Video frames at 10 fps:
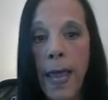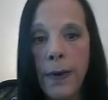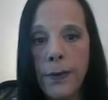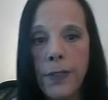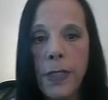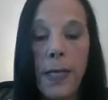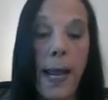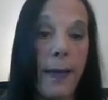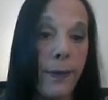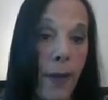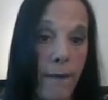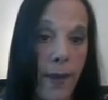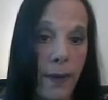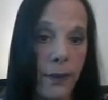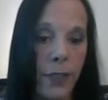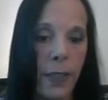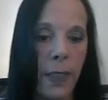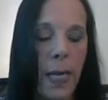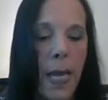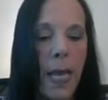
energy and love energy.